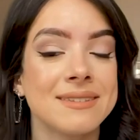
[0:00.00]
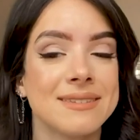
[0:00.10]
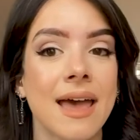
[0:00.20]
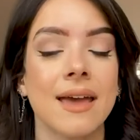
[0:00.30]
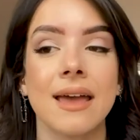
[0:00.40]
his
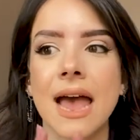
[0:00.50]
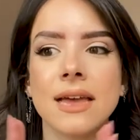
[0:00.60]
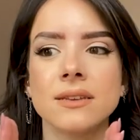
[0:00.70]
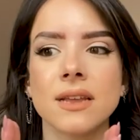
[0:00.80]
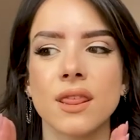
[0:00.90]
day.
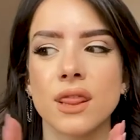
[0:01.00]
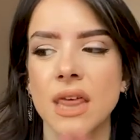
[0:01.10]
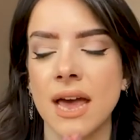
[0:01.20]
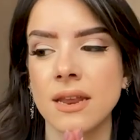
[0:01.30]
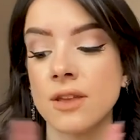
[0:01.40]
And
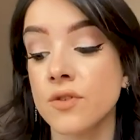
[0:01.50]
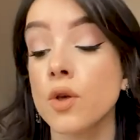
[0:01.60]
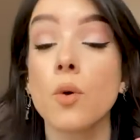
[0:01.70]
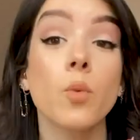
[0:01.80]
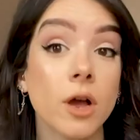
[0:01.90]
that, even
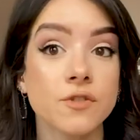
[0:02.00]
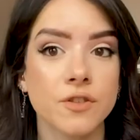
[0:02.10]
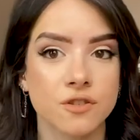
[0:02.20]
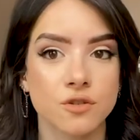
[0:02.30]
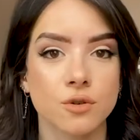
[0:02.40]
though it worked for
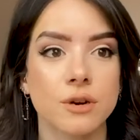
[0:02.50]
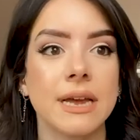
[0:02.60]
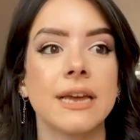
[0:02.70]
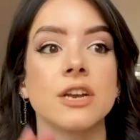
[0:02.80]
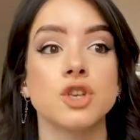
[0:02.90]
the story,
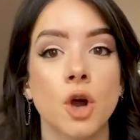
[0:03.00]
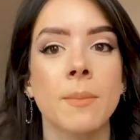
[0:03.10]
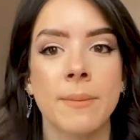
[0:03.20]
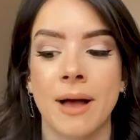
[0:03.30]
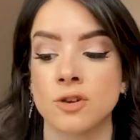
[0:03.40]
and I don't
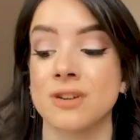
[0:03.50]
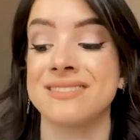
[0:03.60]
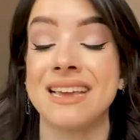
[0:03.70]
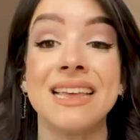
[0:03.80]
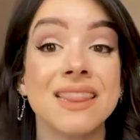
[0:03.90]
mind
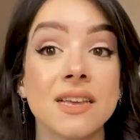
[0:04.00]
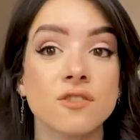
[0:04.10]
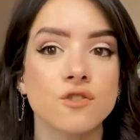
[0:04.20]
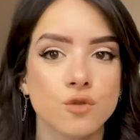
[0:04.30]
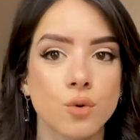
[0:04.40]
Patroclus in this
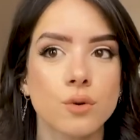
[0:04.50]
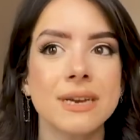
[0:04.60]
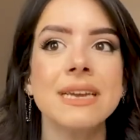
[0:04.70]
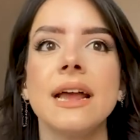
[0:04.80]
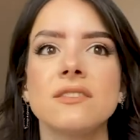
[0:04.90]

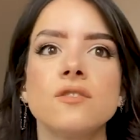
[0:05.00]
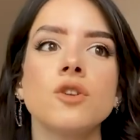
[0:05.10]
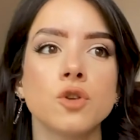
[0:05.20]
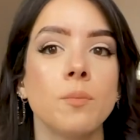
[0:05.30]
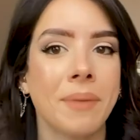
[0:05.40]
story, it's
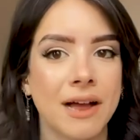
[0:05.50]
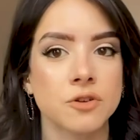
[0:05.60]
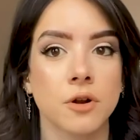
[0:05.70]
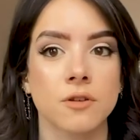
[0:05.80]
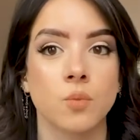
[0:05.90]
not who
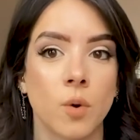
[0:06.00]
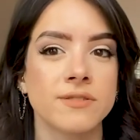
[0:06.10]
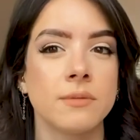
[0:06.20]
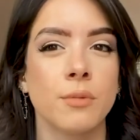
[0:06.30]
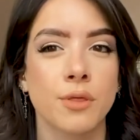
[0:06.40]
Patroclus was
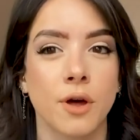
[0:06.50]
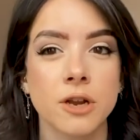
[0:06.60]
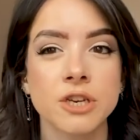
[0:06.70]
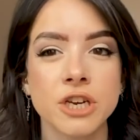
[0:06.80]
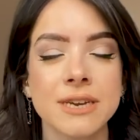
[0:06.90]
in
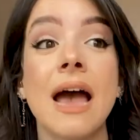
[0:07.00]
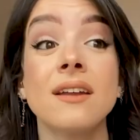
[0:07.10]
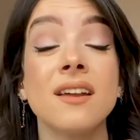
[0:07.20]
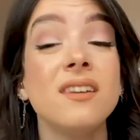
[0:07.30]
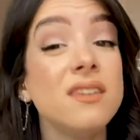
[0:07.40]
mythology. And
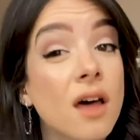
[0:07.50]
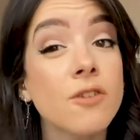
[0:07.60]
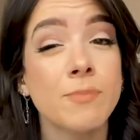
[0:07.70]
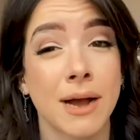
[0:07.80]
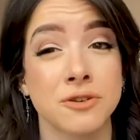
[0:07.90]
I
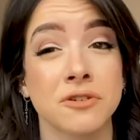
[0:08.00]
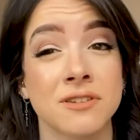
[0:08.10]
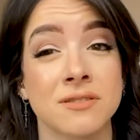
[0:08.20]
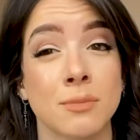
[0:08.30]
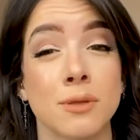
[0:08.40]
love
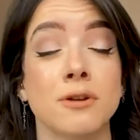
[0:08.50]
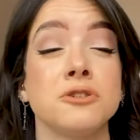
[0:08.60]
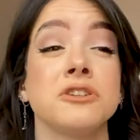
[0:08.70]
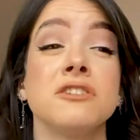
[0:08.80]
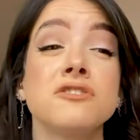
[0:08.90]
Patroclus in
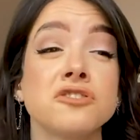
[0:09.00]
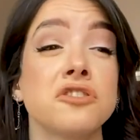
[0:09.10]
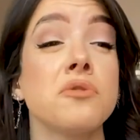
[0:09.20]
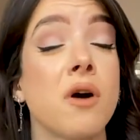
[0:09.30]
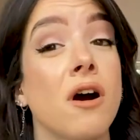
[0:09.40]
mythology. It's
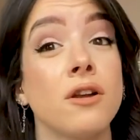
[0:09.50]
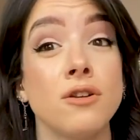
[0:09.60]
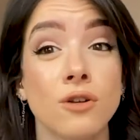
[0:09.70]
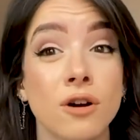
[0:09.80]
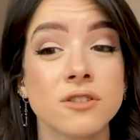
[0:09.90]
so hard
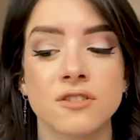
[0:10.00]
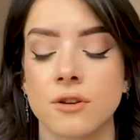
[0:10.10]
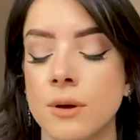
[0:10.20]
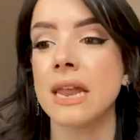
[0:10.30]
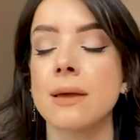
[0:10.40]
not
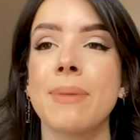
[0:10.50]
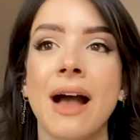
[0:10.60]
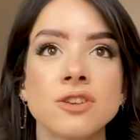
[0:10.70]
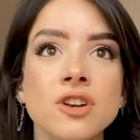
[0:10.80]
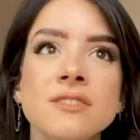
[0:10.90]
to. Like,
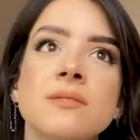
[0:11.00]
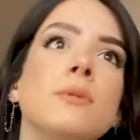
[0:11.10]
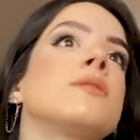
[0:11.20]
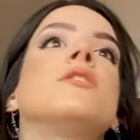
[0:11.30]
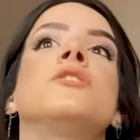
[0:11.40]
Patroclus in
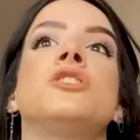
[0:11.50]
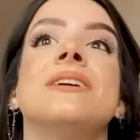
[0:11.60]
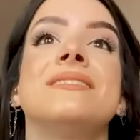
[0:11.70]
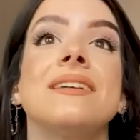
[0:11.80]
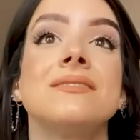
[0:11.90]
mythology
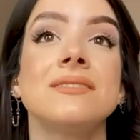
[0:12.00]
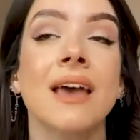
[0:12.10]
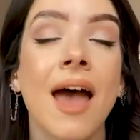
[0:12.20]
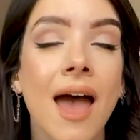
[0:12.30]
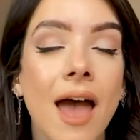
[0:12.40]
is a
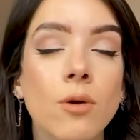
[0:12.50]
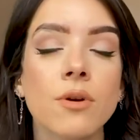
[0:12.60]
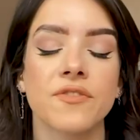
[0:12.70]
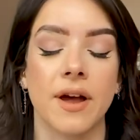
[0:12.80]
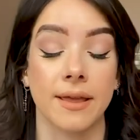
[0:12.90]

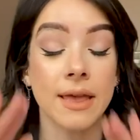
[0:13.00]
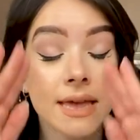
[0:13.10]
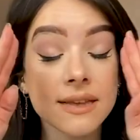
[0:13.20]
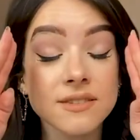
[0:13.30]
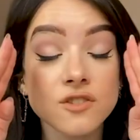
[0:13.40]
terrifying.
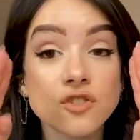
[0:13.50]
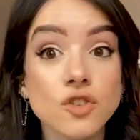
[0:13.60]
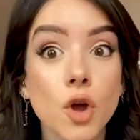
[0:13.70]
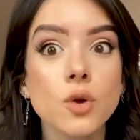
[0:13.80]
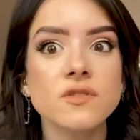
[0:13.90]
He's
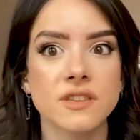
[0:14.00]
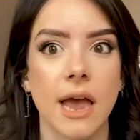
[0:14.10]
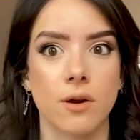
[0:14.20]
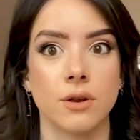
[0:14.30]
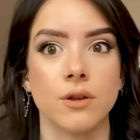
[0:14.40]
so
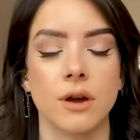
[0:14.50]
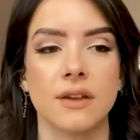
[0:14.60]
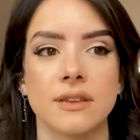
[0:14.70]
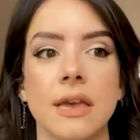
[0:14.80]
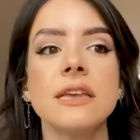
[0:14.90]
scary, you
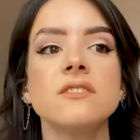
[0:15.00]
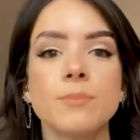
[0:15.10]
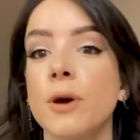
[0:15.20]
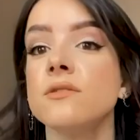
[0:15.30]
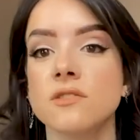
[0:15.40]
guys. Like, he's
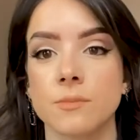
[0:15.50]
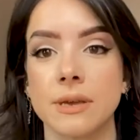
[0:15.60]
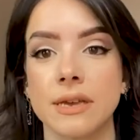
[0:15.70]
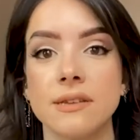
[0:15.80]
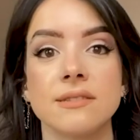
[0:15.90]
supposed to
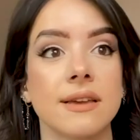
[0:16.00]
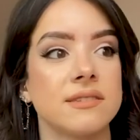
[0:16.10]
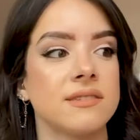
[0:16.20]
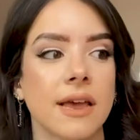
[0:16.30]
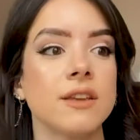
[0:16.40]
be. He's like
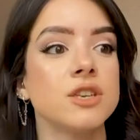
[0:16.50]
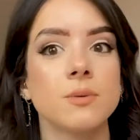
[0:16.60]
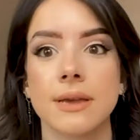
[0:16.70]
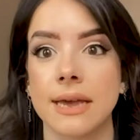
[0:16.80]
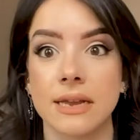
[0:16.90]
second to
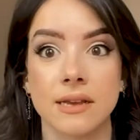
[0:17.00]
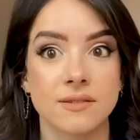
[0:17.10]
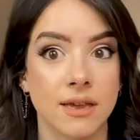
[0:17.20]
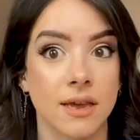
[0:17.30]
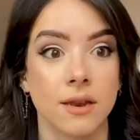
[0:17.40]

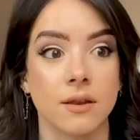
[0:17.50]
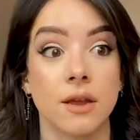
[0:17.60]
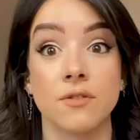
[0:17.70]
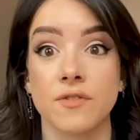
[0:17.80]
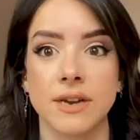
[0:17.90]
Achilles
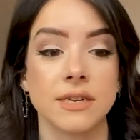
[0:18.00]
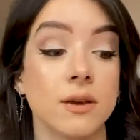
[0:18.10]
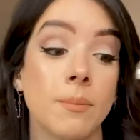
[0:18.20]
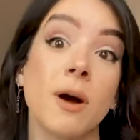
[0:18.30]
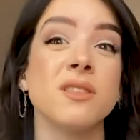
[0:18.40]
in fighting
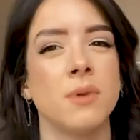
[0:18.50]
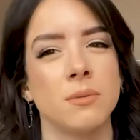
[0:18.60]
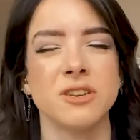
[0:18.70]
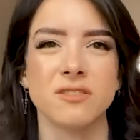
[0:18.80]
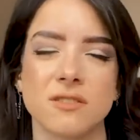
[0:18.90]
among the
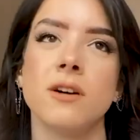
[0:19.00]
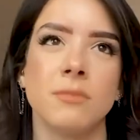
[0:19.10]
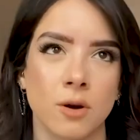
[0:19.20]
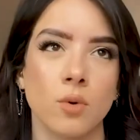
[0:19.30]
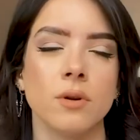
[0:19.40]
Myrmidons, not
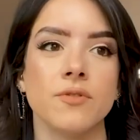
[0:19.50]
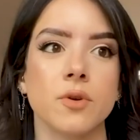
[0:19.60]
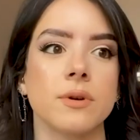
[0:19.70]
among all of the